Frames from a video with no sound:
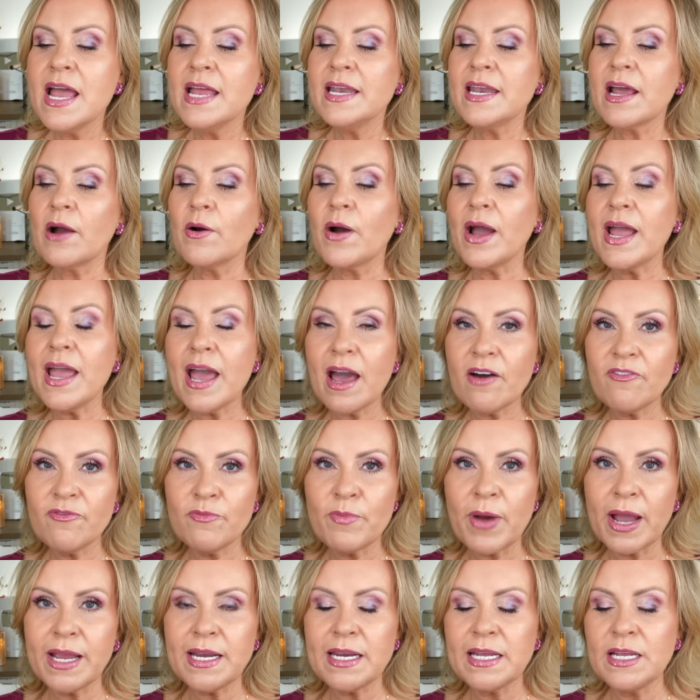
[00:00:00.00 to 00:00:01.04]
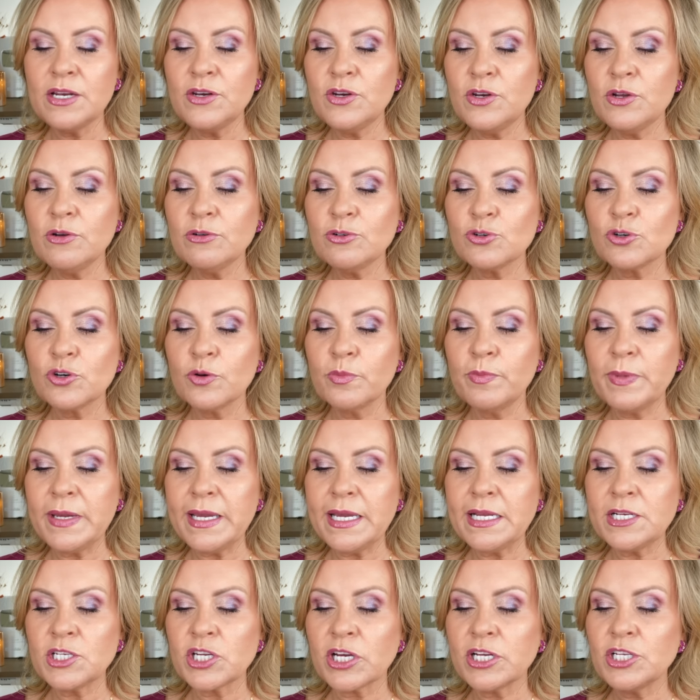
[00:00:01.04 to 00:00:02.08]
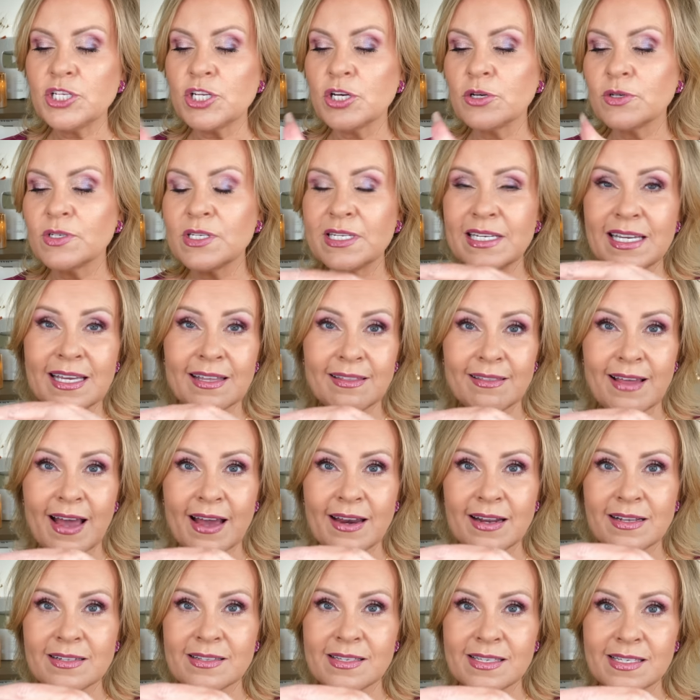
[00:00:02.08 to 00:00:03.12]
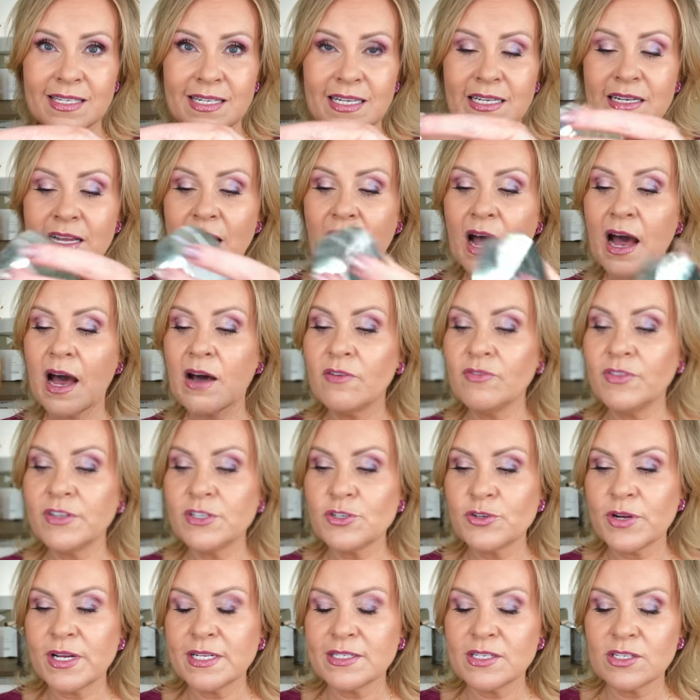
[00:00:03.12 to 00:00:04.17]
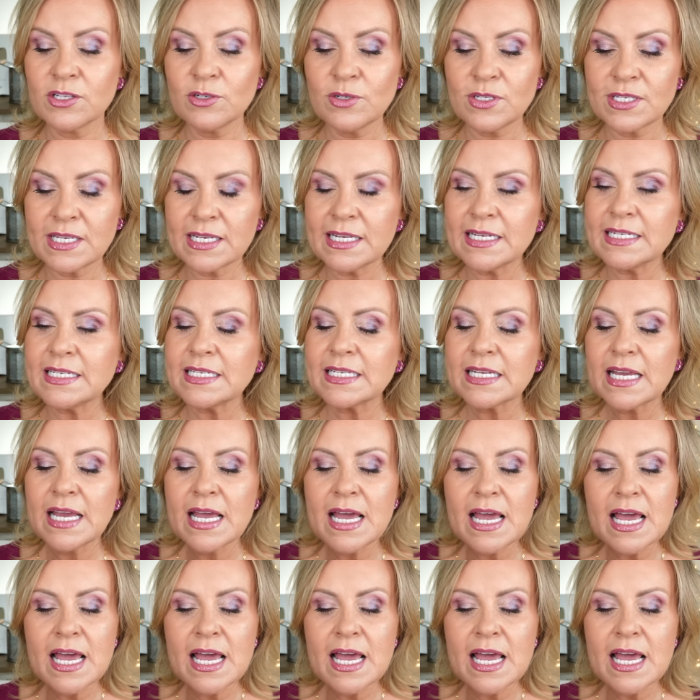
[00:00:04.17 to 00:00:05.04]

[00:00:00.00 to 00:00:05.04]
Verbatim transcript: Now I have mine in neutral peach. I chose to get that instead of the translucent.